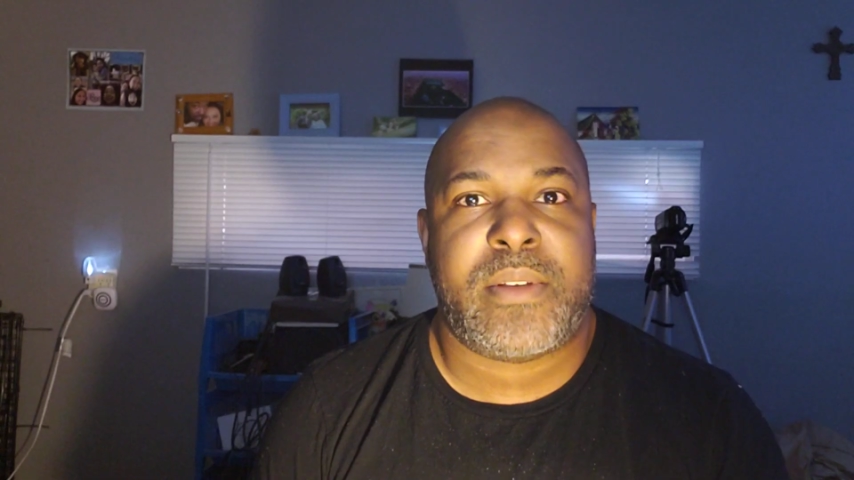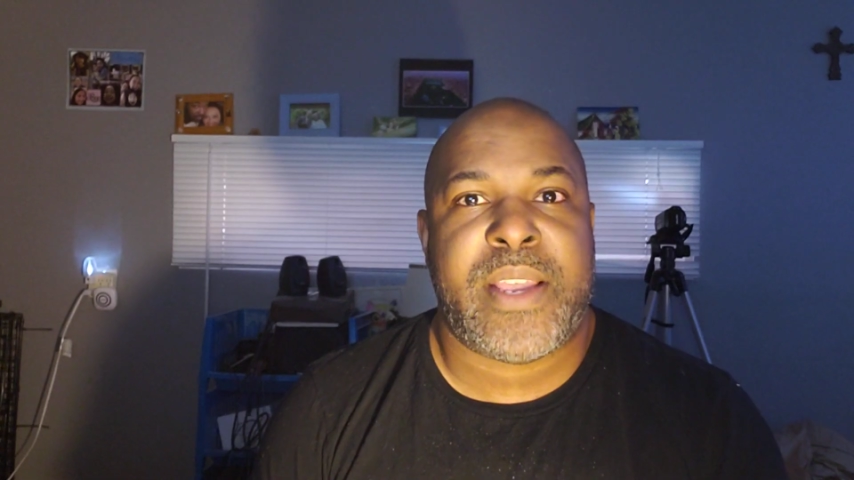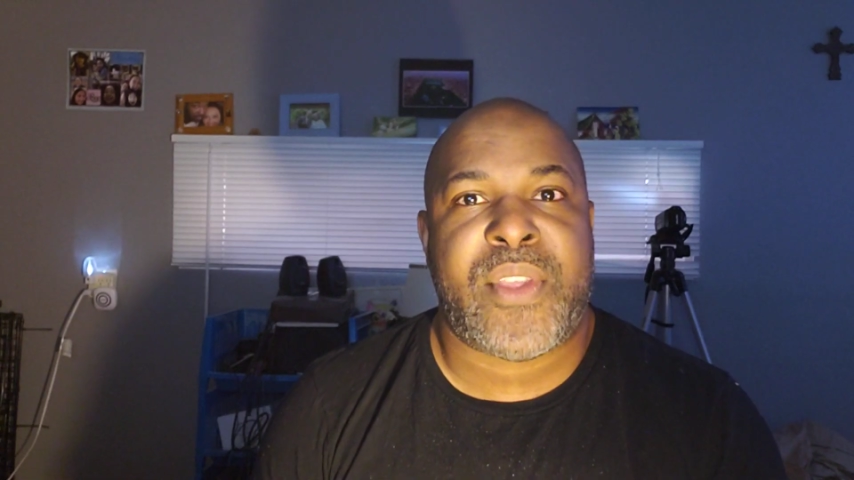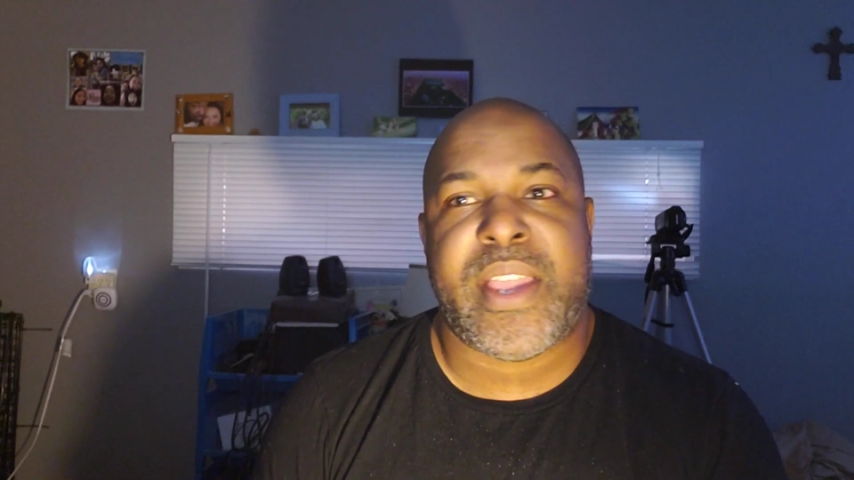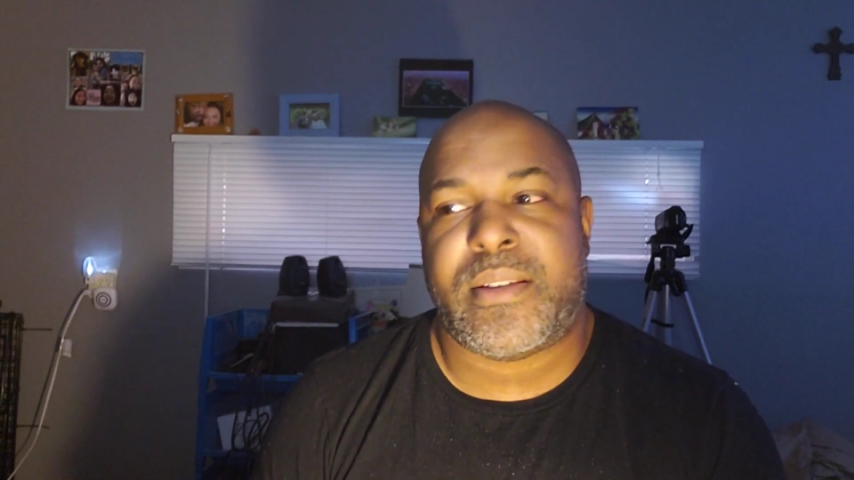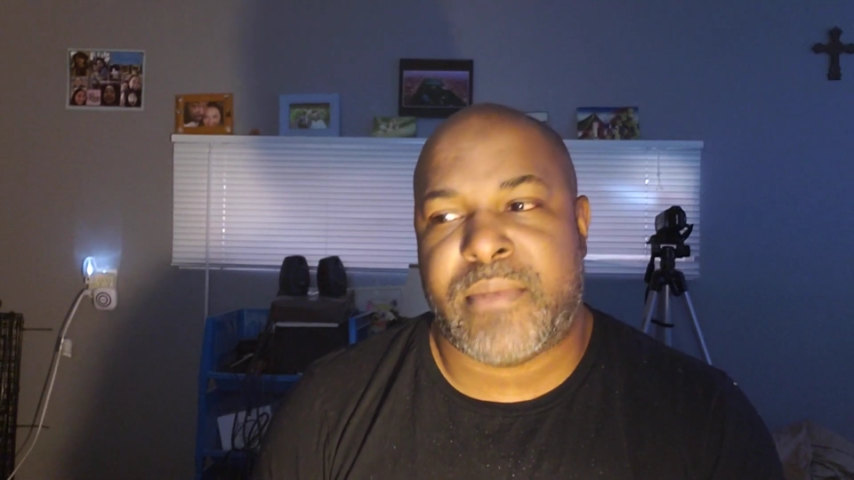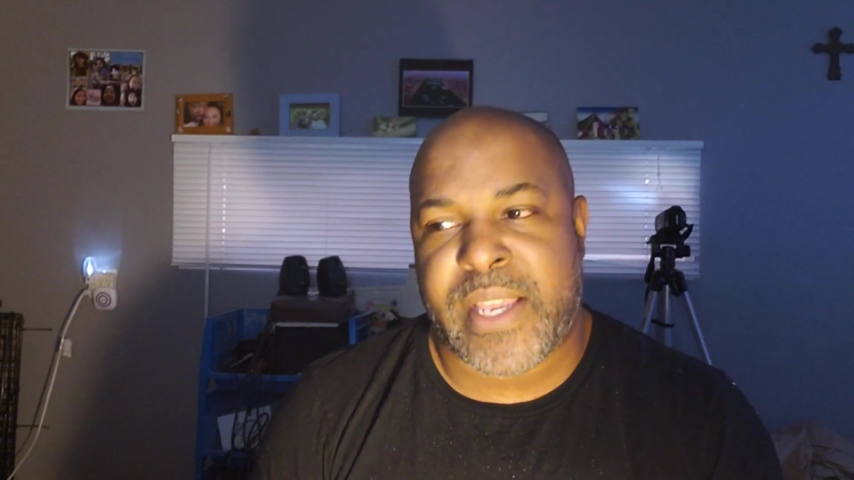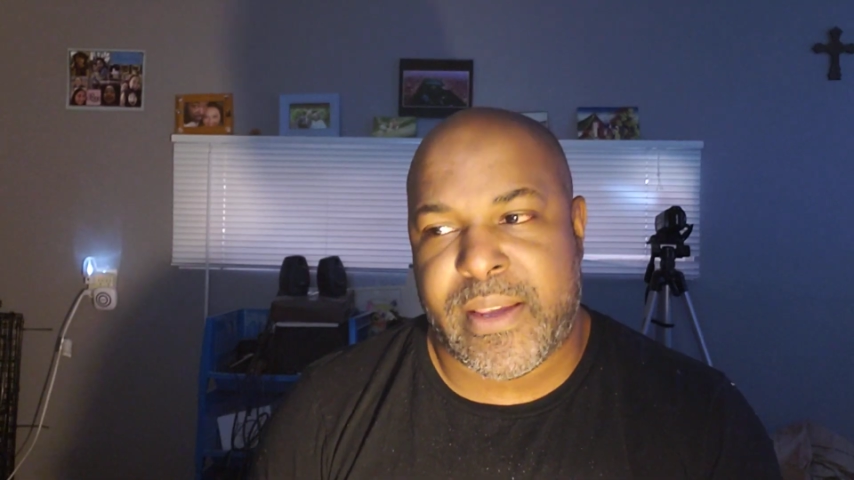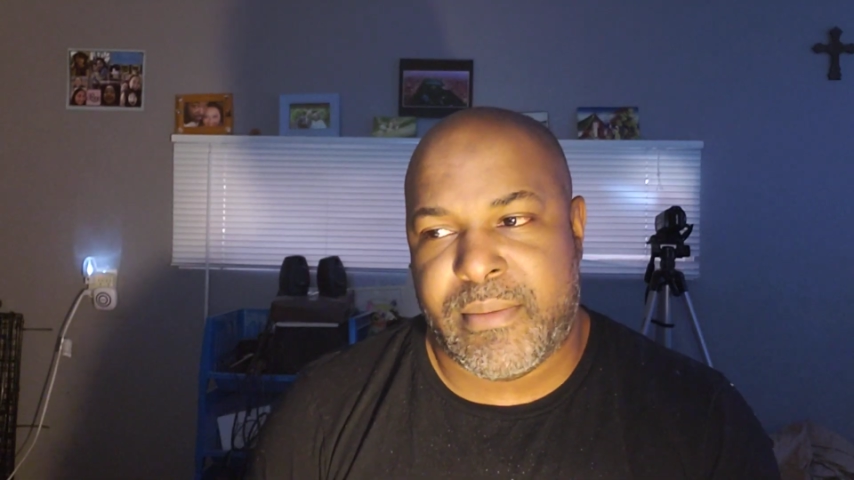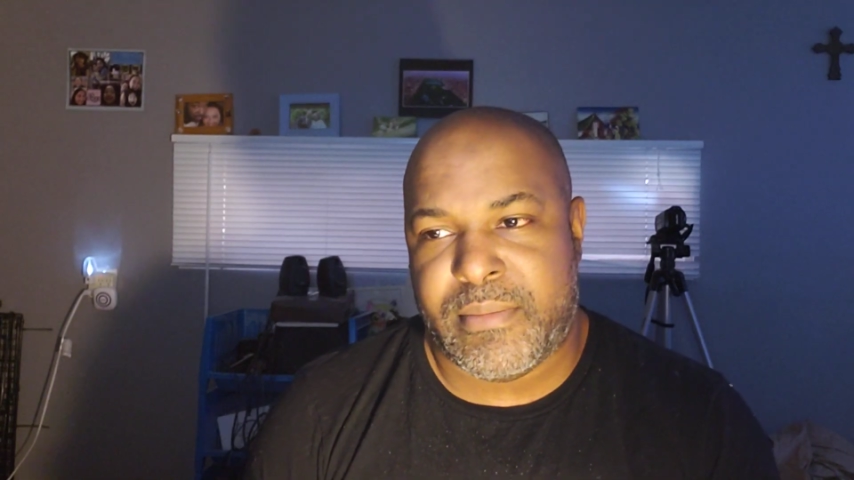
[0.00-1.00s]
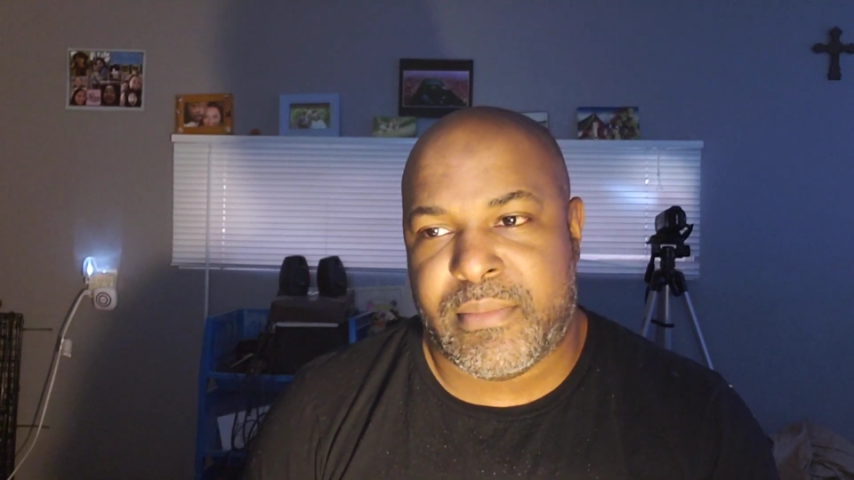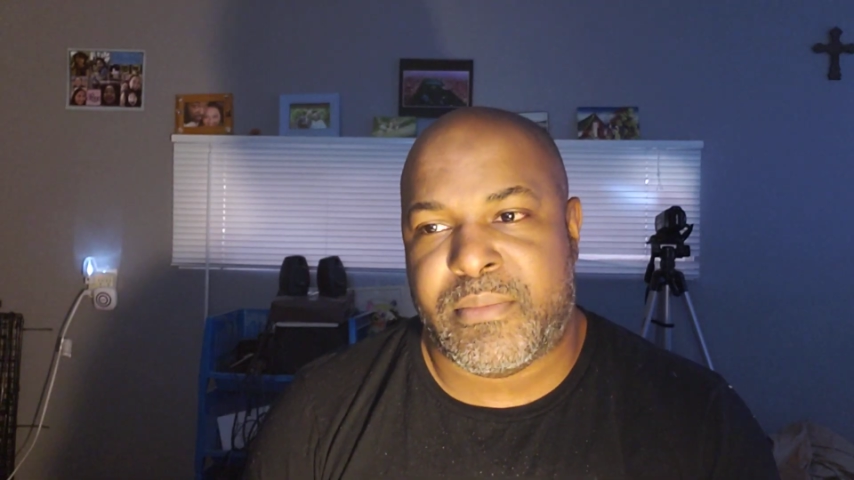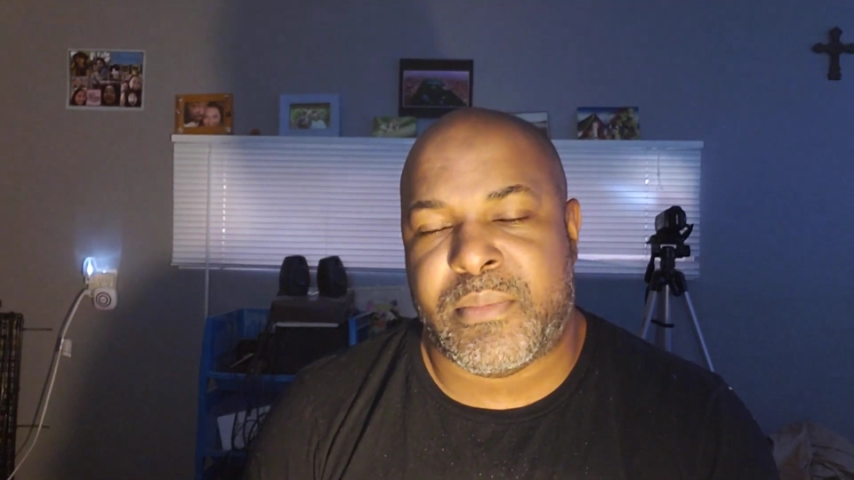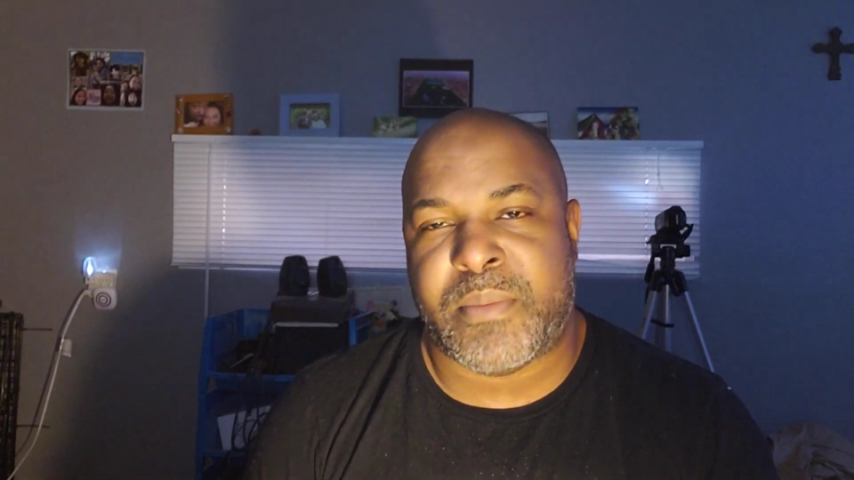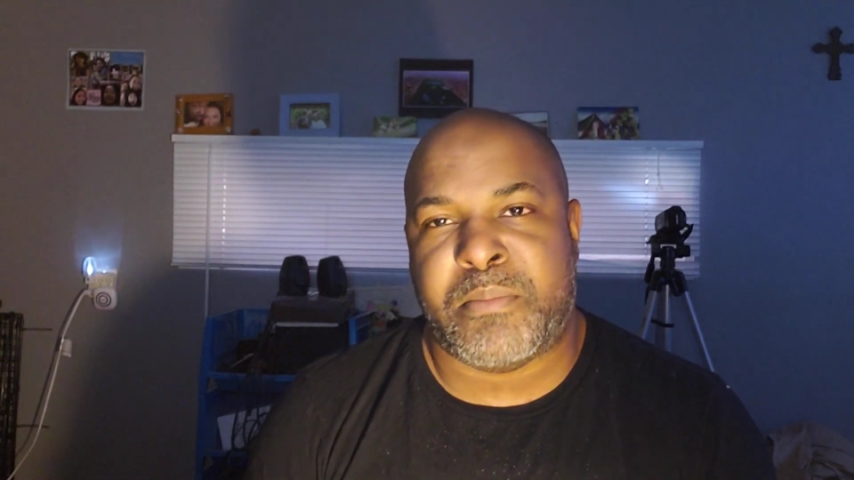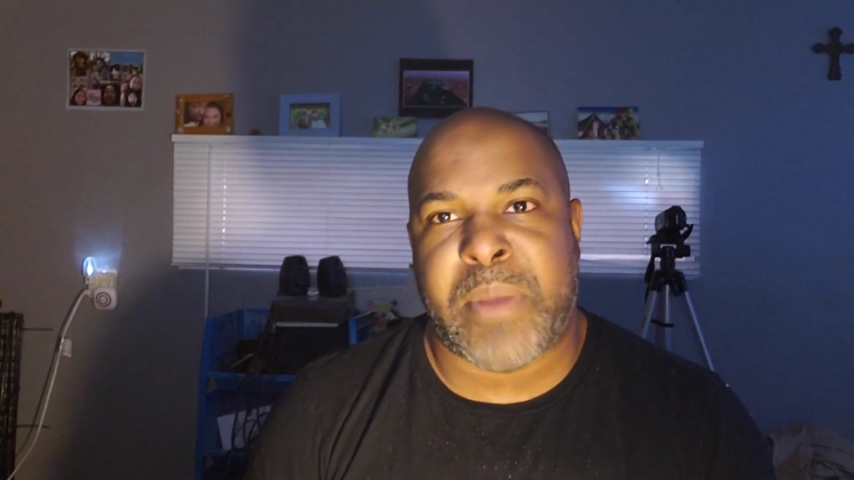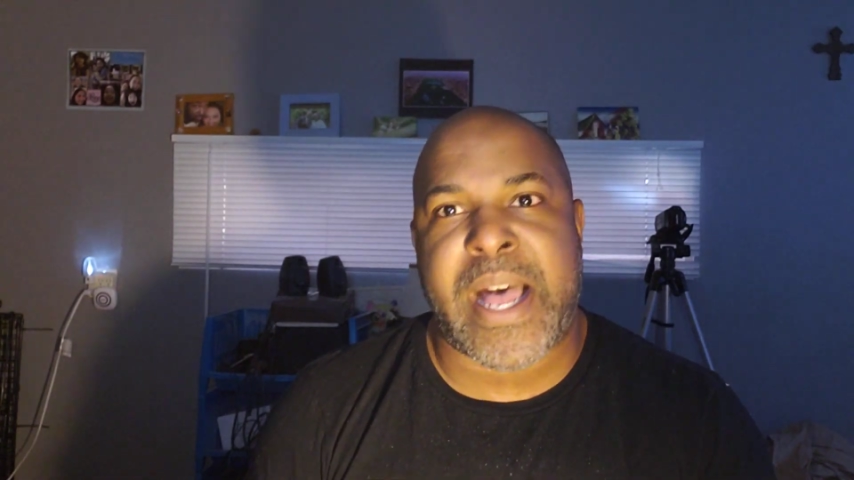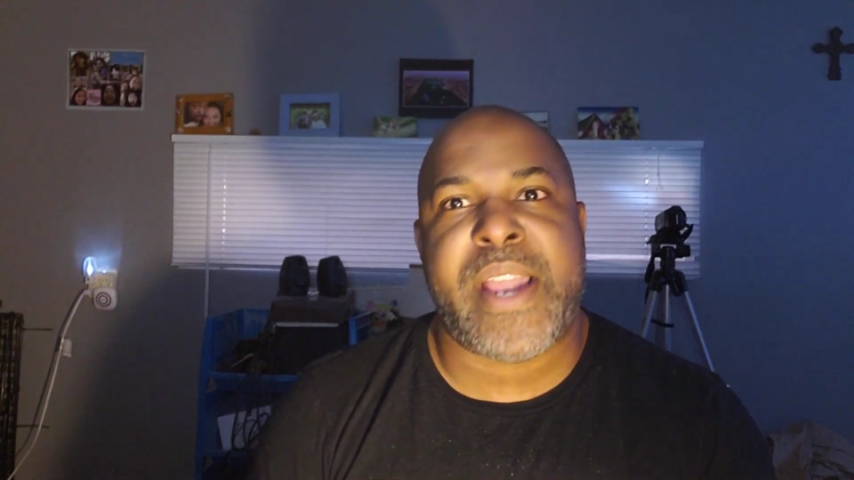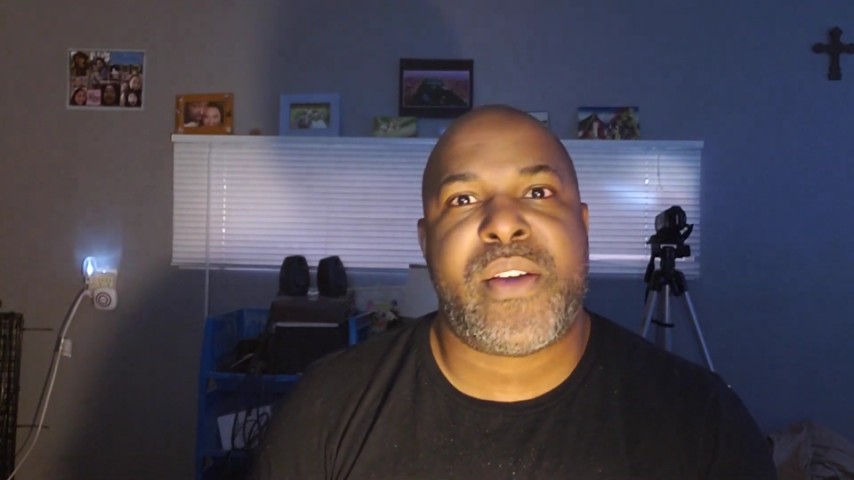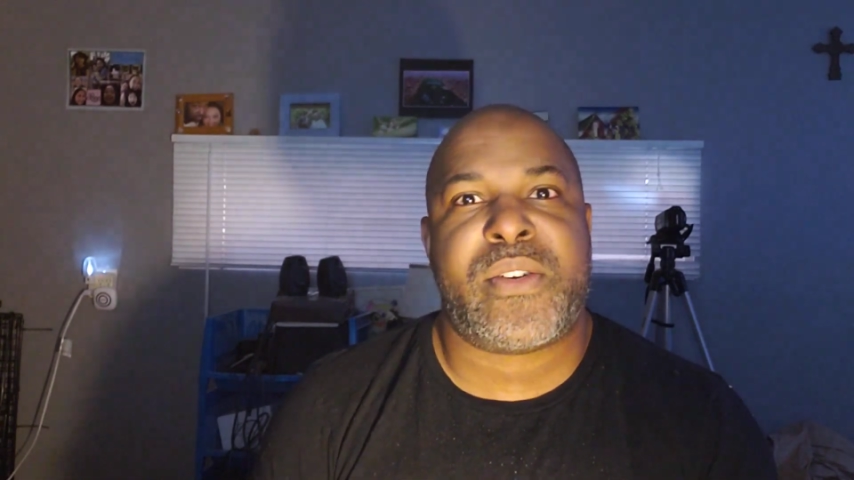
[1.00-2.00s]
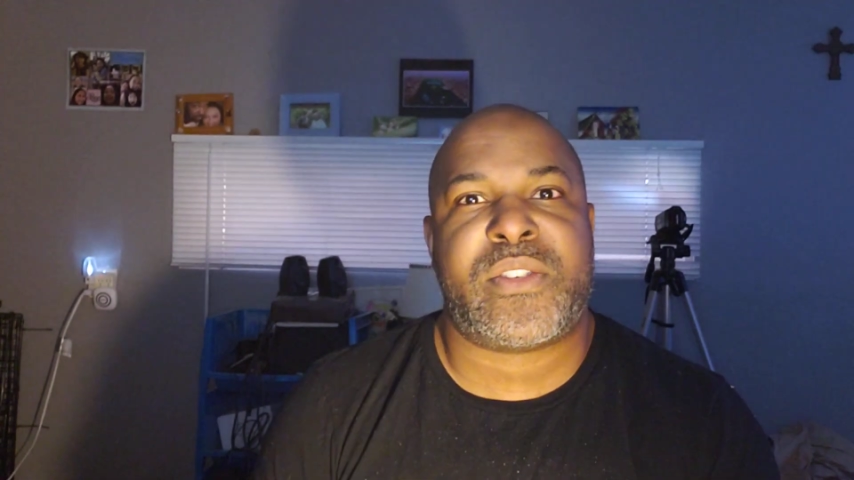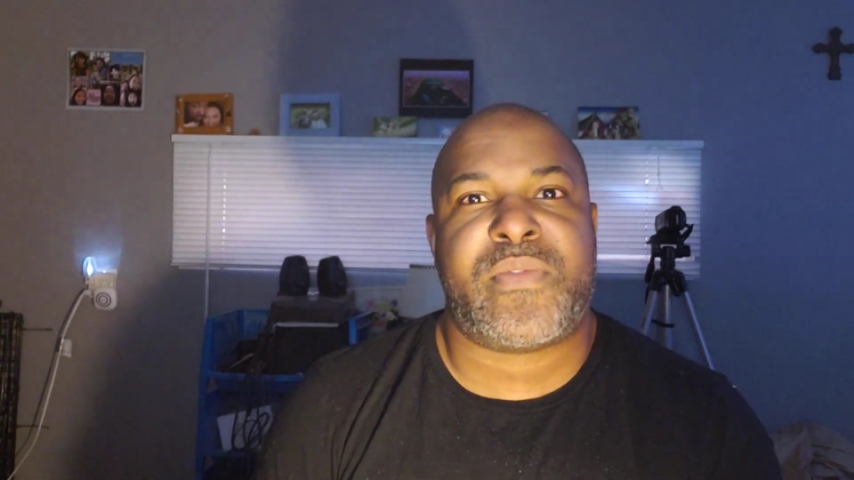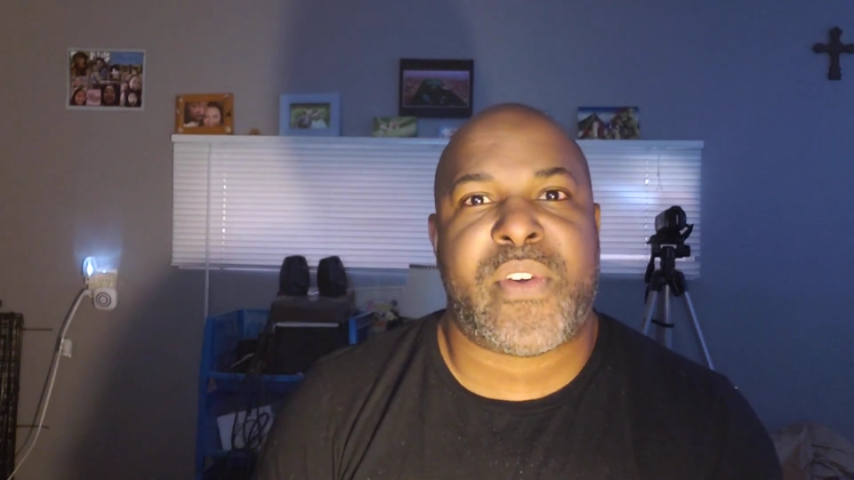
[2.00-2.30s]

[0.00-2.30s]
And they buyers are